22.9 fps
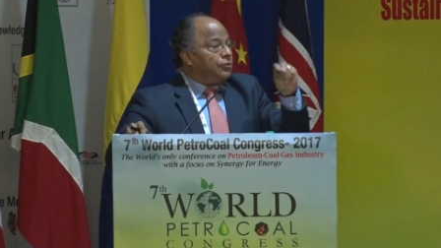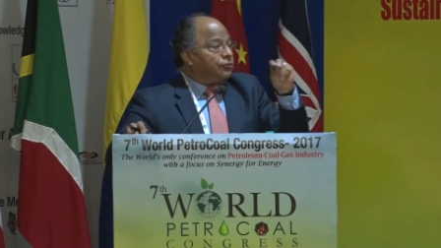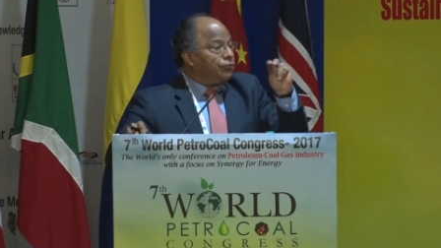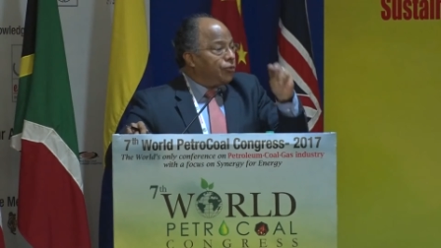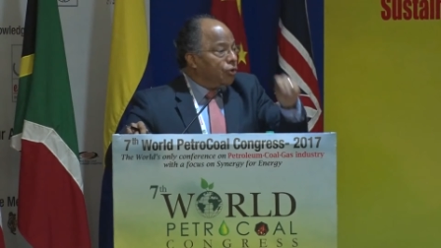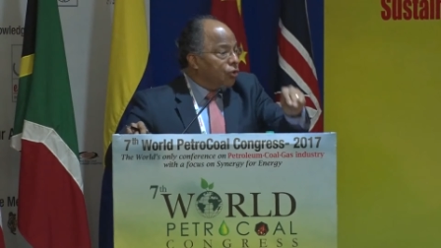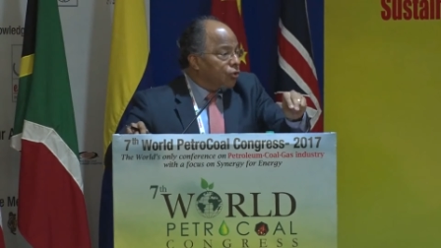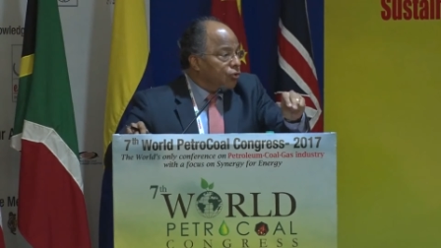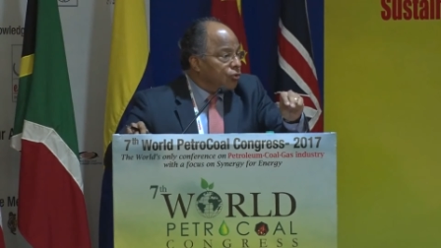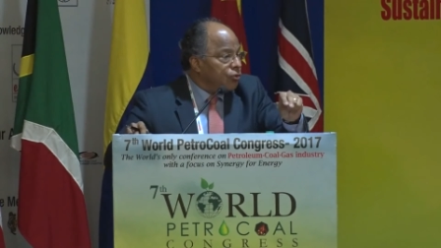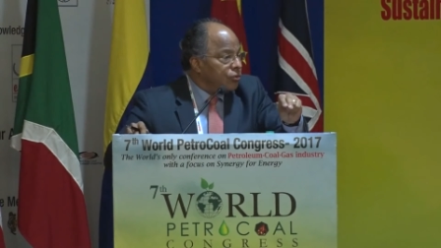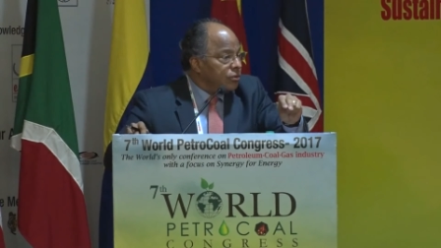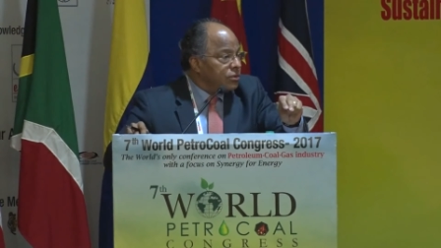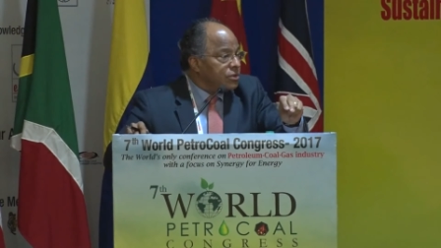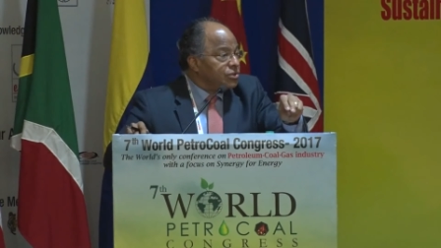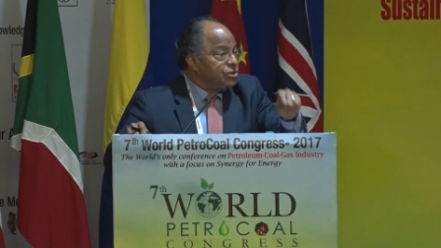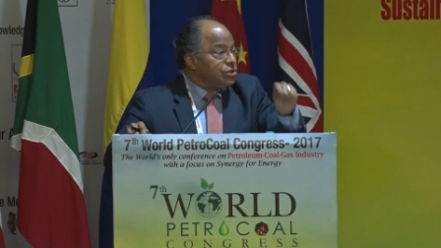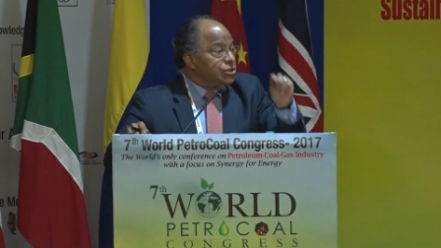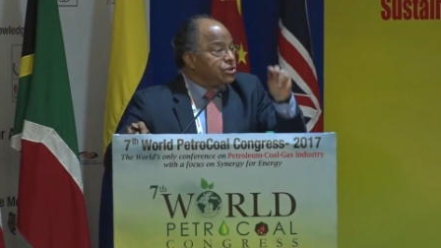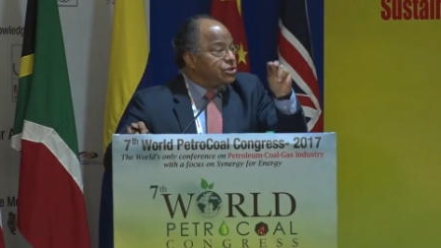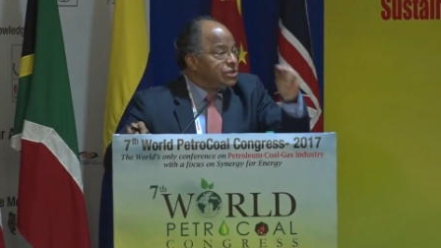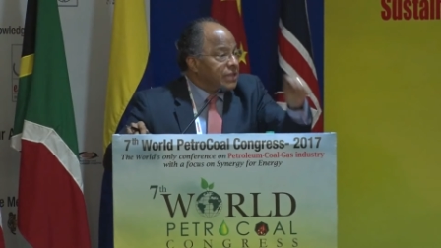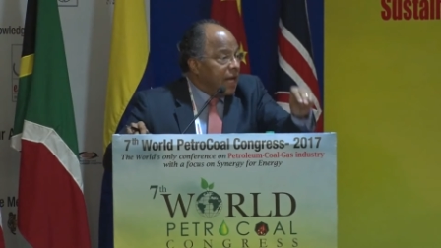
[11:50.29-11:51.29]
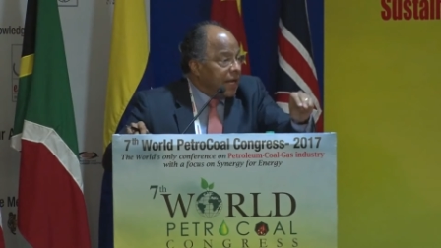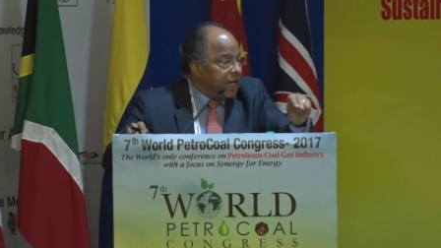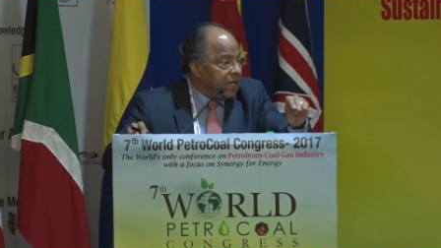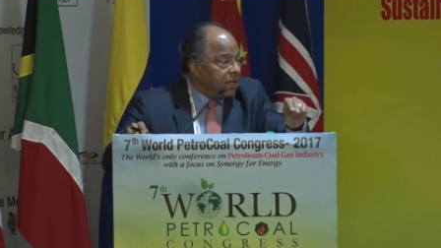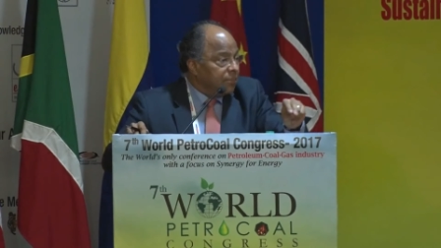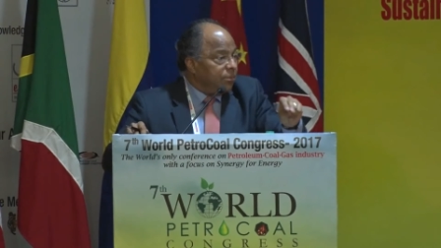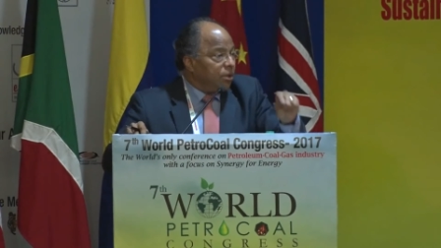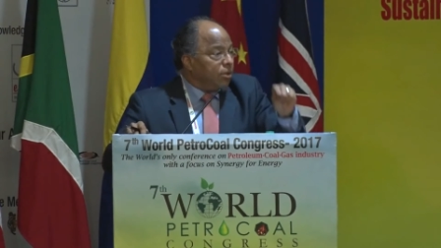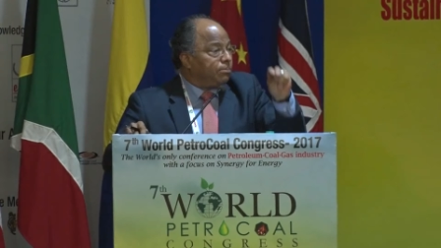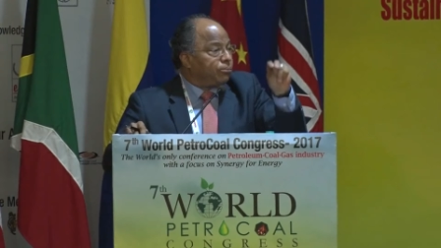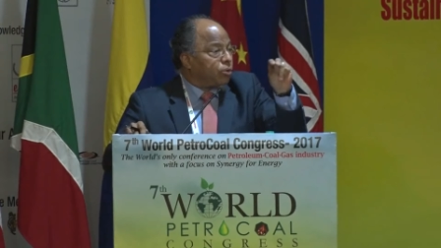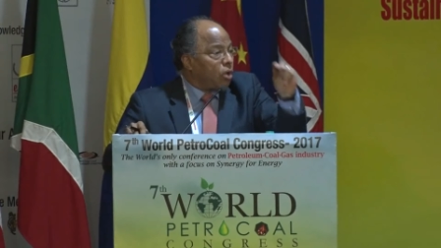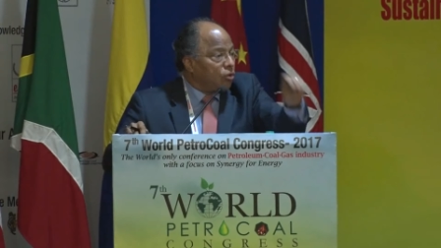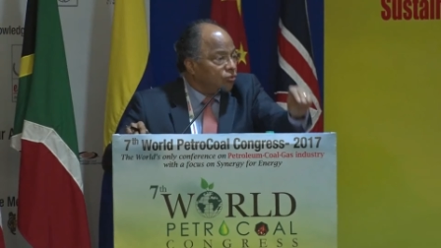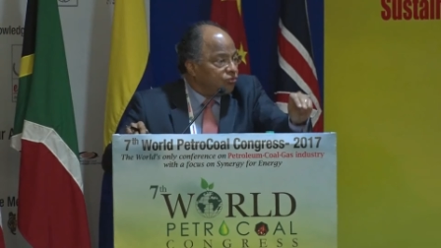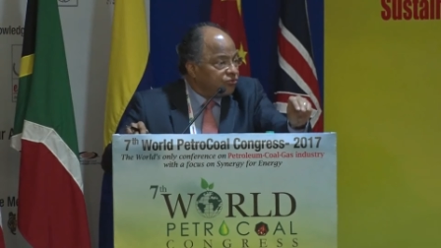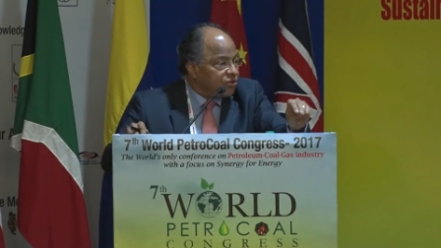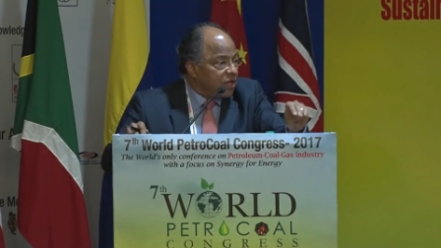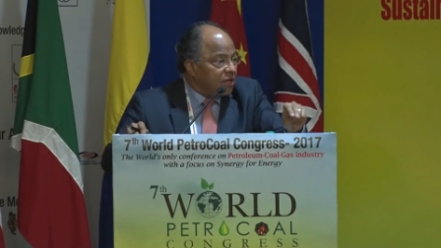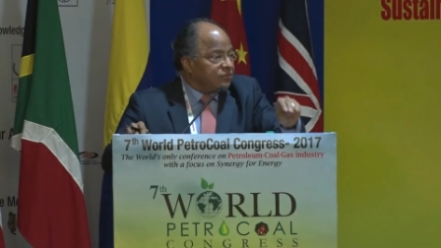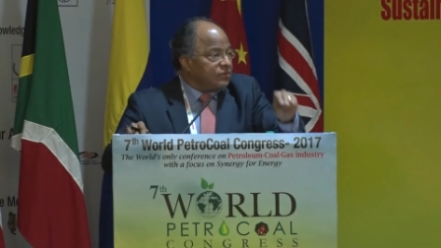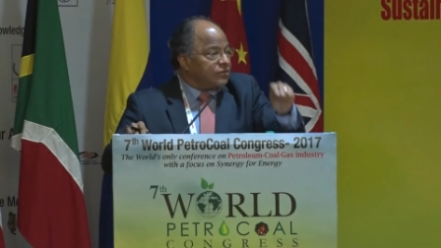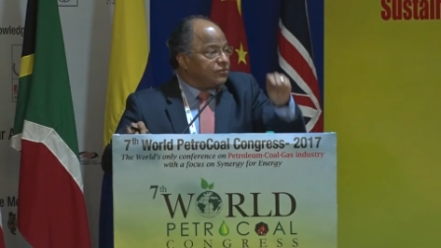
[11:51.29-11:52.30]
through sustainable
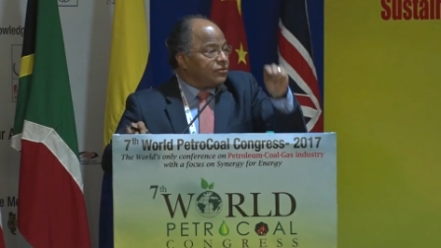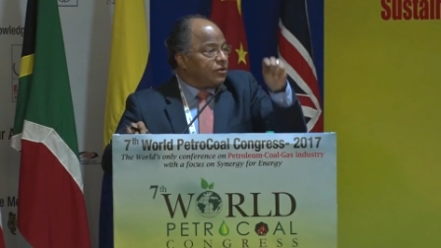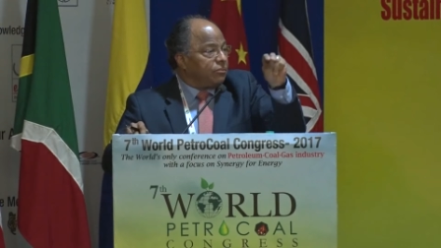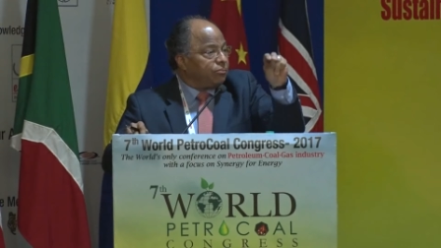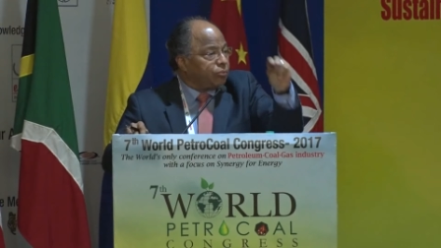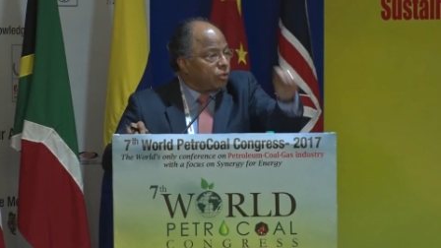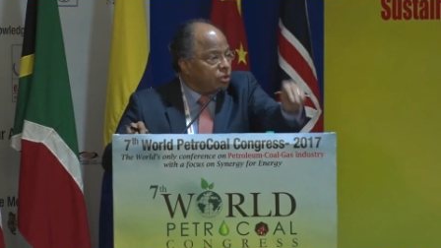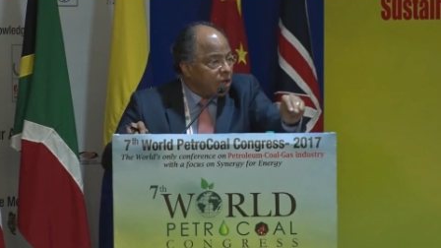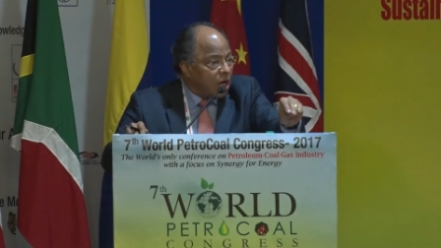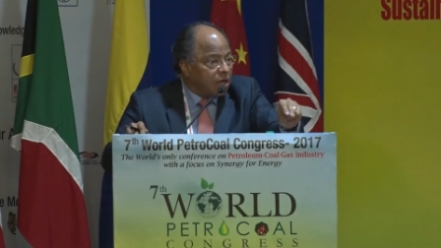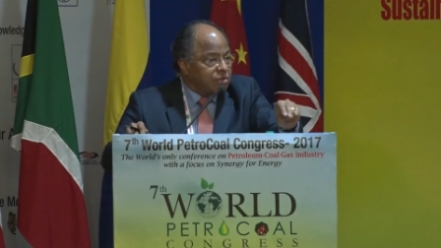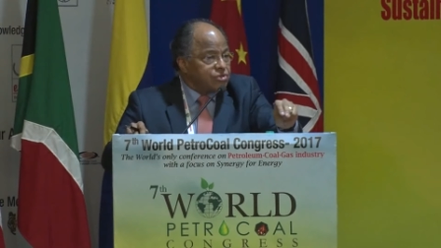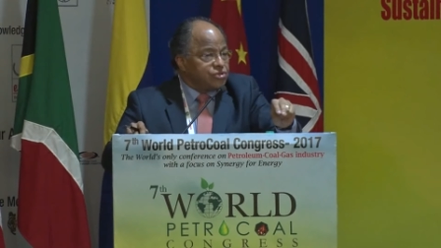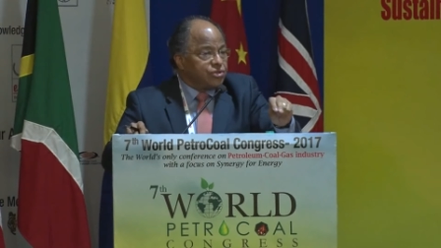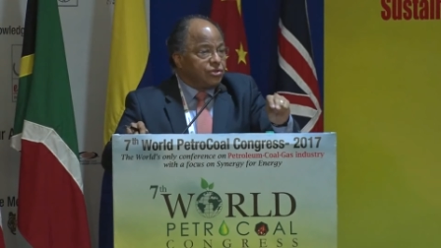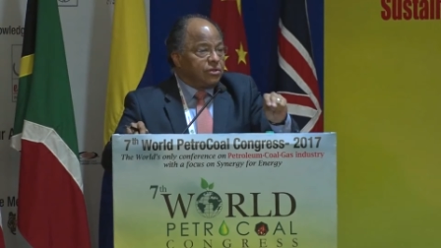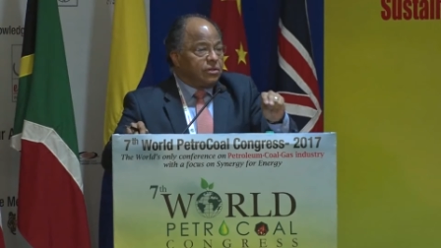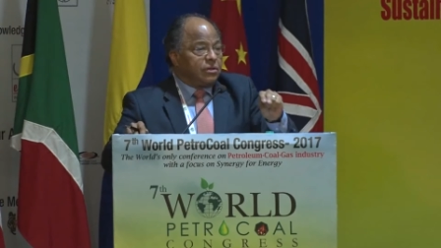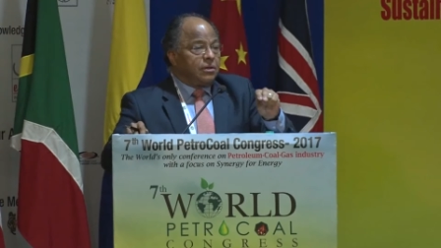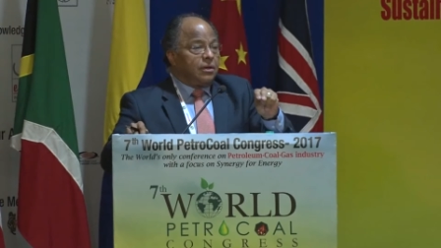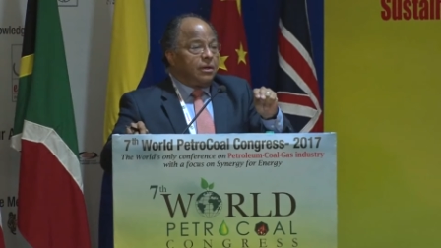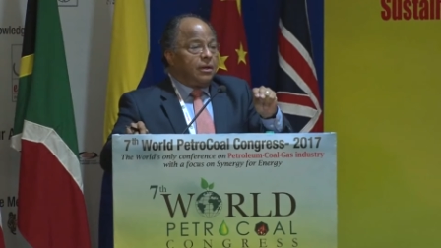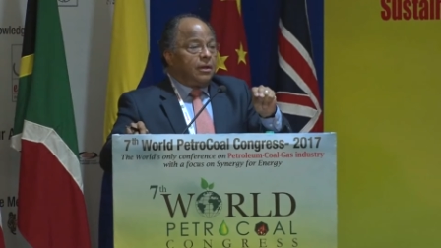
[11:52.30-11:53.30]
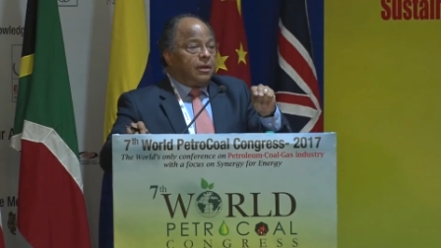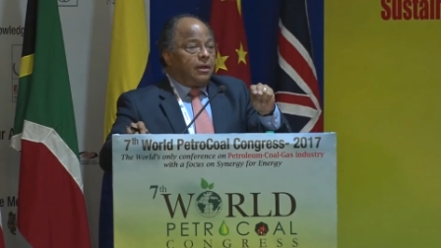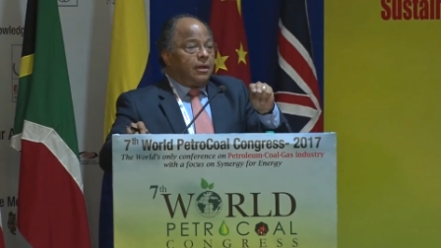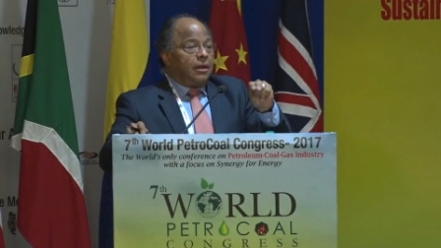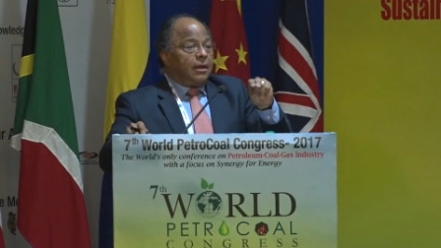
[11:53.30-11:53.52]
processes of production